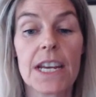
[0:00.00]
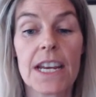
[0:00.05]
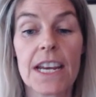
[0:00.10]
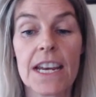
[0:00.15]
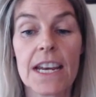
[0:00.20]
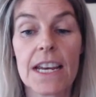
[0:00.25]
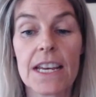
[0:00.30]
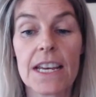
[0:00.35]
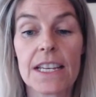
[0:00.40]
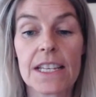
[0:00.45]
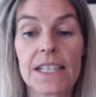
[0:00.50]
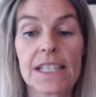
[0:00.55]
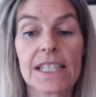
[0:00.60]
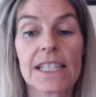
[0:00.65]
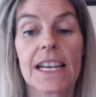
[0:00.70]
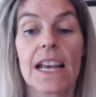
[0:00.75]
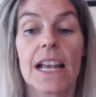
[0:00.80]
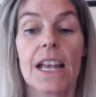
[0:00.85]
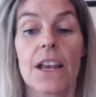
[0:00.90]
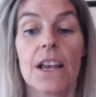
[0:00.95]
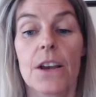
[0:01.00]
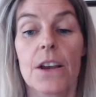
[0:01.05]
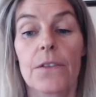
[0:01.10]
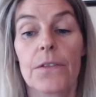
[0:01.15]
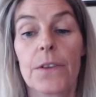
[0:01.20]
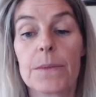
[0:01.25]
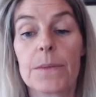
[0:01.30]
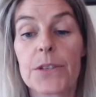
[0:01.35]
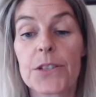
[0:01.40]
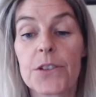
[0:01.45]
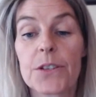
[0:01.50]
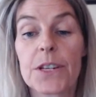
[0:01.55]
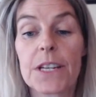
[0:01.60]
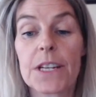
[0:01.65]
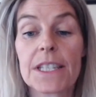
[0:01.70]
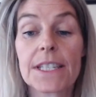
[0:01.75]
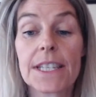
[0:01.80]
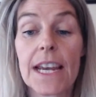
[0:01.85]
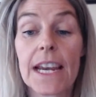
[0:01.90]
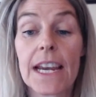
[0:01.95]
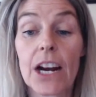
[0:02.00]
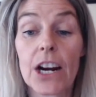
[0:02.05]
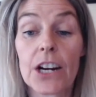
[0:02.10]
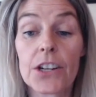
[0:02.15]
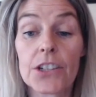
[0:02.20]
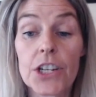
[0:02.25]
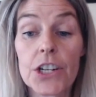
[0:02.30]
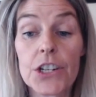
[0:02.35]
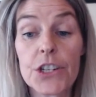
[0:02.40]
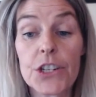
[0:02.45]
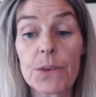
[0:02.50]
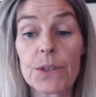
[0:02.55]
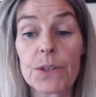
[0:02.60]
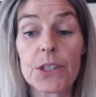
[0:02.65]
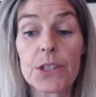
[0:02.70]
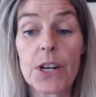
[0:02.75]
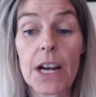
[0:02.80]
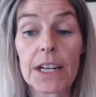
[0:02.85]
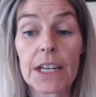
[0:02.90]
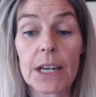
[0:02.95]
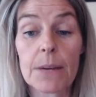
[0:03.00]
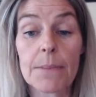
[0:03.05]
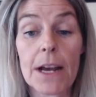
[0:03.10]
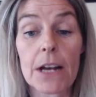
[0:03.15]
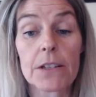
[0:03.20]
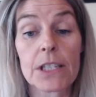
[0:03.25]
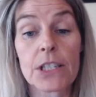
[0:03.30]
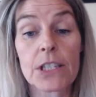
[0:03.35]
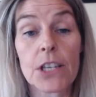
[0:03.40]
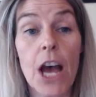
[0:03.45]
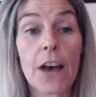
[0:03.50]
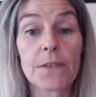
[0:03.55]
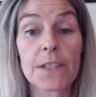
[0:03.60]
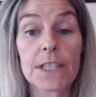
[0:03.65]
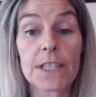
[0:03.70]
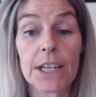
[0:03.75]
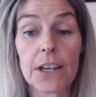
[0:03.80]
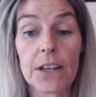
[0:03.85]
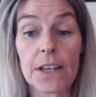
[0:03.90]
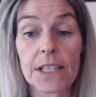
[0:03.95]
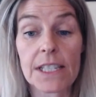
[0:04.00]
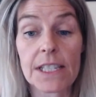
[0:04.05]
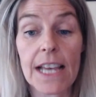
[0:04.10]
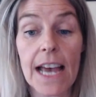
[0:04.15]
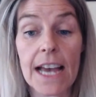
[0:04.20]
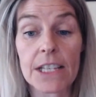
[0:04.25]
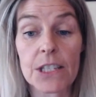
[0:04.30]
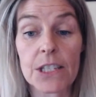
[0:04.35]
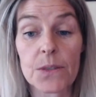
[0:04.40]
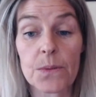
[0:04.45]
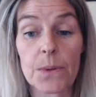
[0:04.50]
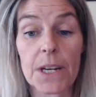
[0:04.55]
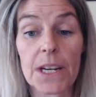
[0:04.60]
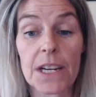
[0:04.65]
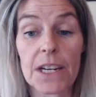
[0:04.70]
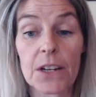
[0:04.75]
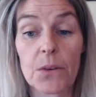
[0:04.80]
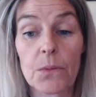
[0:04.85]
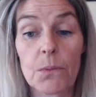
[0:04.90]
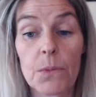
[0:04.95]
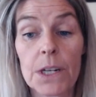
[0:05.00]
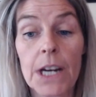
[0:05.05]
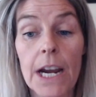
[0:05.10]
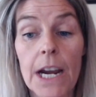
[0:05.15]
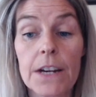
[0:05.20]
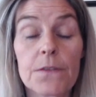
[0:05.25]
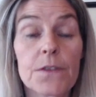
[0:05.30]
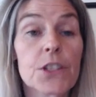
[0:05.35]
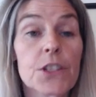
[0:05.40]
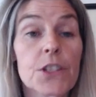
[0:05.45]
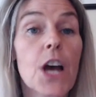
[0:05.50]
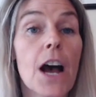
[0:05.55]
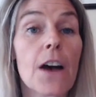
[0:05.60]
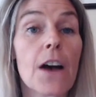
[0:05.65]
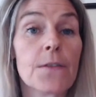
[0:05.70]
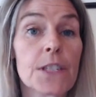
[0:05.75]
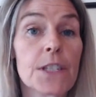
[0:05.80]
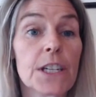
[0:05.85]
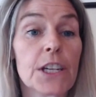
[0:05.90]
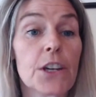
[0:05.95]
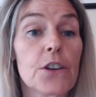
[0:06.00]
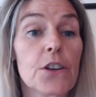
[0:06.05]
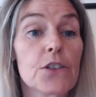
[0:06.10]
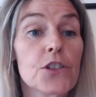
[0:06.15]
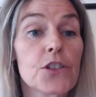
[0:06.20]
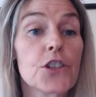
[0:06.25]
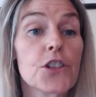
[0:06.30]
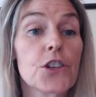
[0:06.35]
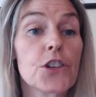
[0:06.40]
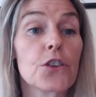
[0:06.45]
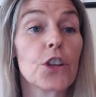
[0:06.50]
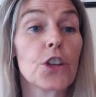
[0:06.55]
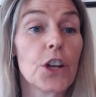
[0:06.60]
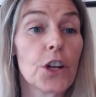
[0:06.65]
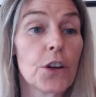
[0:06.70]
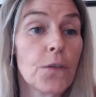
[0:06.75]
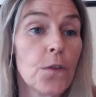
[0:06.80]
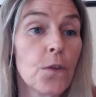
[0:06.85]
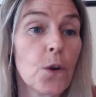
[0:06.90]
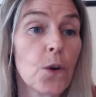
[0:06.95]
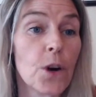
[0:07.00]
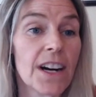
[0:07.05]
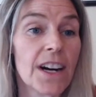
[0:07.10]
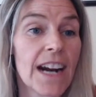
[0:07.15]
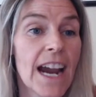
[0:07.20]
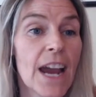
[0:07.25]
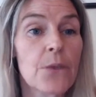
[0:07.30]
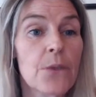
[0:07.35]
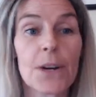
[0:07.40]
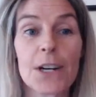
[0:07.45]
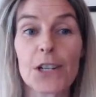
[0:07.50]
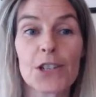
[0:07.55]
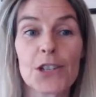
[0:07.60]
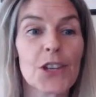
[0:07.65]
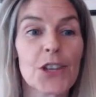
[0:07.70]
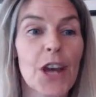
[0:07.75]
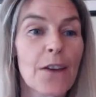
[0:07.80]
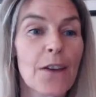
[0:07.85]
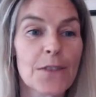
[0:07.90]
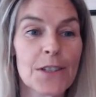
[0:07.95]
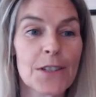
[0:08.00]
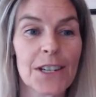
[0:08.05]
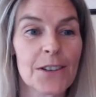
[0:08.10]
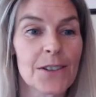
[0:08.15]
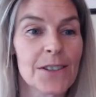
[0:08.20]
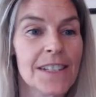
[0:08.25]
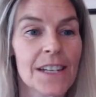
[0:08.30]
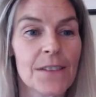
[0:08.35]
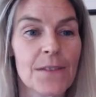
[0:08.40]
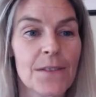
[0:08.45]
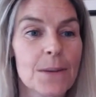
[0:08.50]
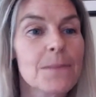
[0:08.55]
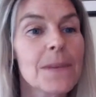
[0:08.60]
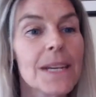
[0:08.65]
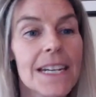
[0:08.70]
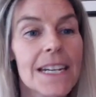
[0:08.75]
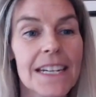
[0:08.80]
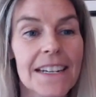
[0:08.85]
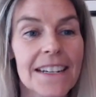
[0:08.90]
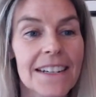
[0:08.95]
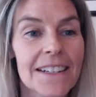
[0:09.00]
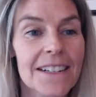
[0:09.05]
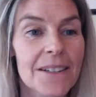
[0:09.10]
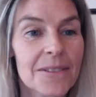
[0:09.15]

is from students saying, our teacher was talking about soft skills last week. What kind of soft skills do you look for? And what does soft skills even mean?